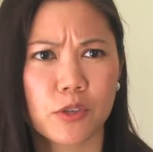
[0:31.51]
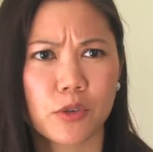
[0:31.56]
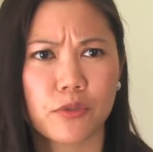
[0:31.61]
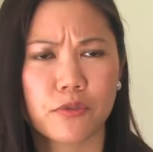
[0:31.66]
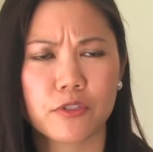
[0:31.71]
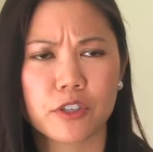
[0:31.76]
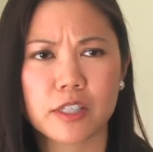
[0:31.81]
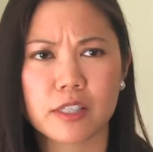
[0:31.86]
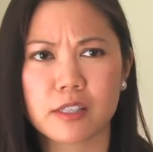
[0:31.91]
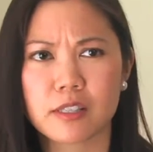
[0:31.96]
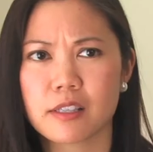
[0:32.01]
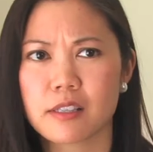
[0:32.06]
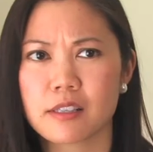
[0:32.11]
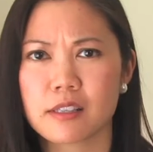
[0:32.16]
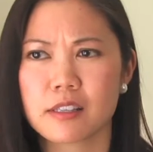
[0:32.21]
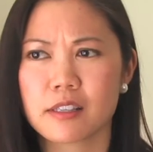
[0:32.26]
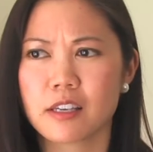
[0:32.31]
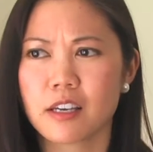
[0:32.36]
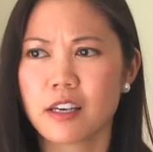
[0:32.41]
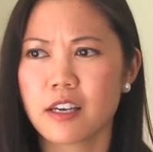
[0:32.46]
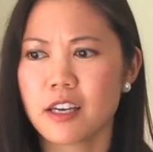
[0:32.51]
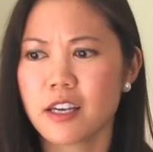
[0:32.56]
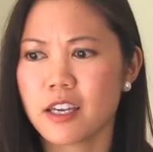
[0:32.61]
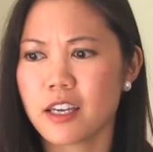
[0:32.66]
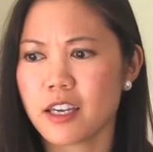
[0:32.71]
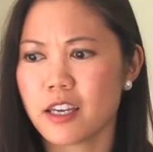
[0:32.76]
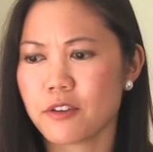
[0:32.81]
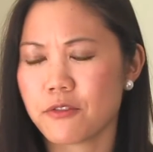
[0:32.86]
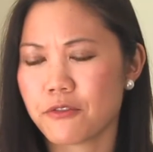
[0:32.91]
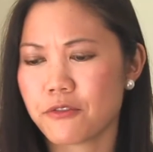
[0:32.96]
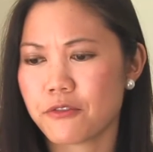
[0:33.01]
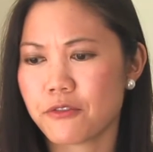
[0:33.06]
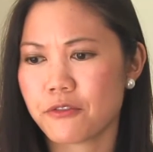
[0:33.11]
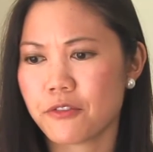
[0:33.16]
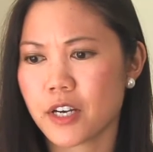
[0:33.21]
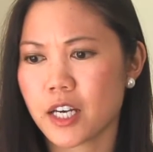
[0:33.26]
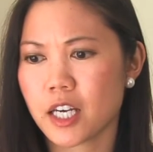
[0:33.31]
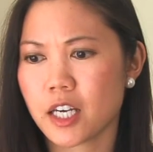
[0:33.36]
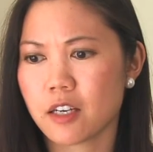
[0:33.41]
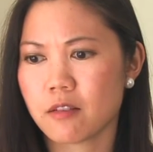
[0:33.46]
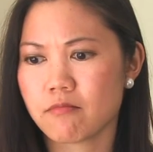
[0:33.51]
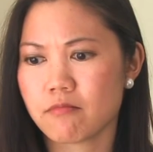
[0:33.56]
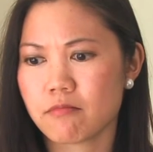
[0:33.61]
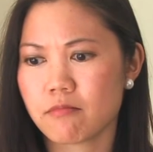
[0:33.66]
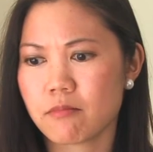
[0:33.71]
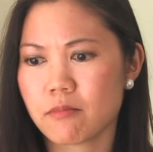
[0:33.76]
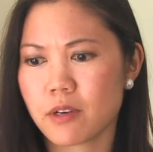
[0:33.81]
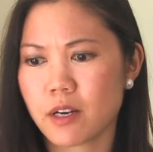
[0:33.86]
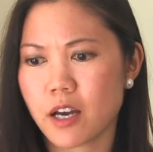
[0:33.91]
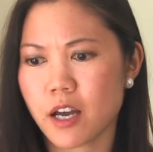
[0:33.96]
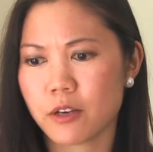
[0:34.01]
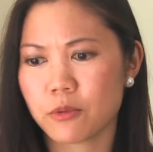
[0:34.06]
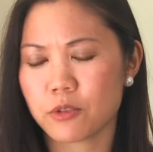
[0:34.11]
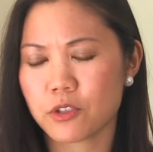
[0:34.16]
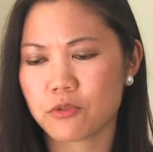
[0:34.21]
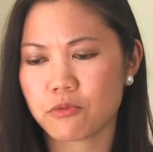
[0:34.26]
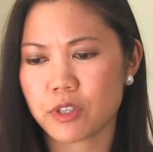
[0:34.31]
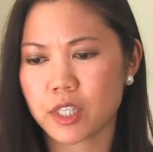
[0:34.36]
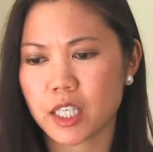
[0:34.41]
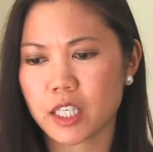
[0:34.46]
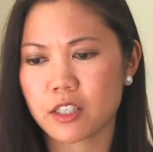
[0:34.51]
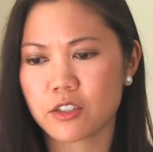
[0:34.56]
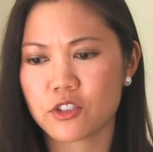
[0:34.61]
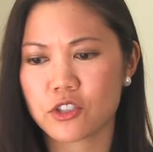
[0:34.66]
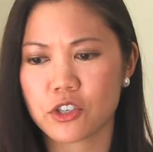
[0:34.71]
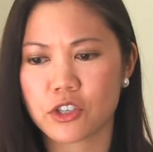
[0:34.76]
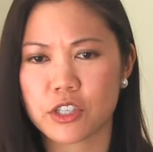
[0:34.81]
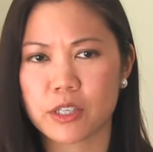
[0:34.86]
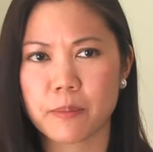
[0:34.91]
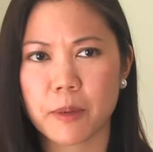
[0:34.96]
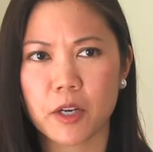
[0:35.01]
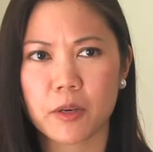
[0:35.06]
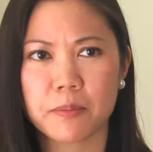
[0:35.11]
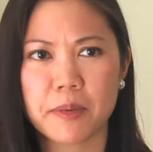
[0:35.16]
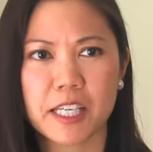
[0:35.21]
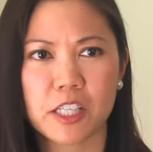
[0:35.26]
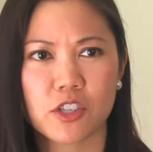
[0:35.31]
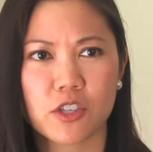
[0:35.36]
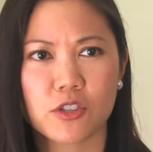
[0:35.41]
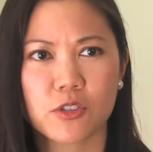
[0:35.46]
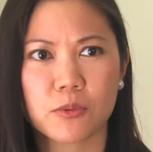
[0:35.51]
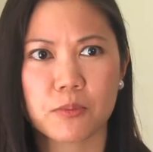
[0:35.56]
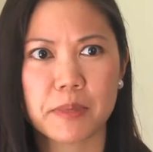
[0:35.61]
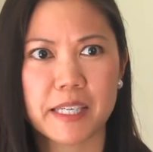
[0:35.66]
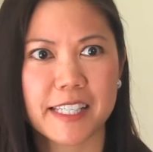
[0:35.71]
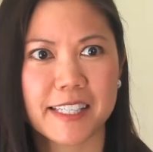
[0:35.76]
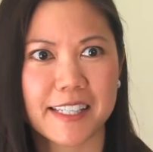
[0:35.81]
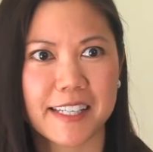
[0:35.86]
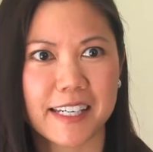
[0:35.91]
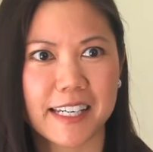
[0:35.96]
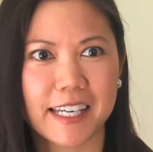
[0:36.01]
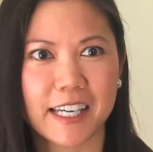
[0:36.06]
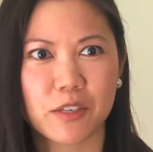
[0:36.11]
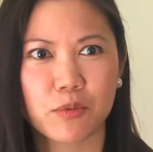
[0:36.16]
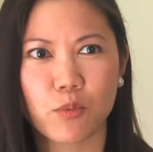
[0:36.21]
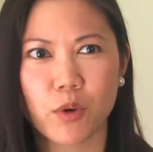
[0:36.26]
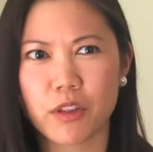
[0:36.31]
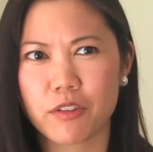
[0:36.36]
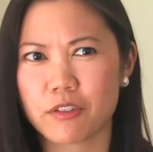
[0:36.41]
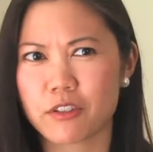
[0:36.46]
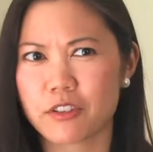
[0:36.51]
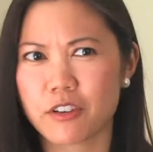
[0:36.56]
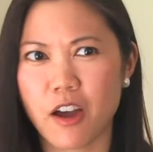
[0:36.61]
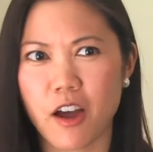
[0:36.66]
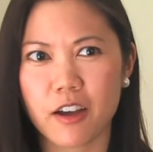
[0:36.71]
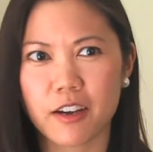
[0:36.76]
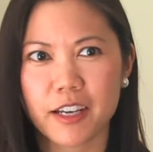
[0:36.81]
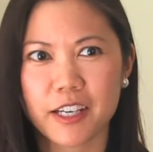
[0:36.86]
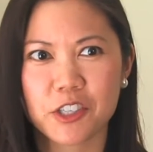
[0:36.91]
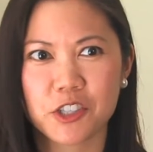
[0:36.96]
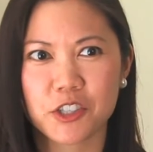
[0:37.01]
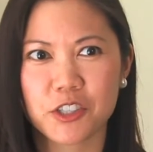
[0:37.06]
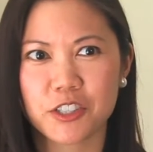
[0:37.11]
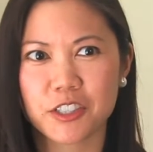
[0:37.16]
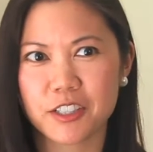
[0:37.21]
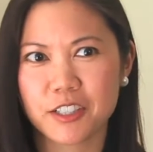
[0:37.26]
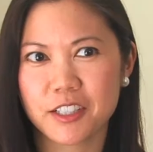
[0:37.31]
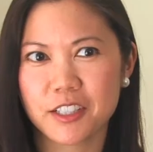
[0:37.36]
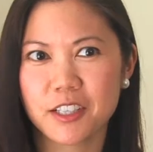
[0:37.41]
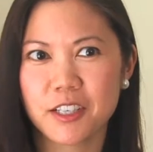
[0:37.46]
So for instance, if I was really concerned about a patient's obesity and whether or not I should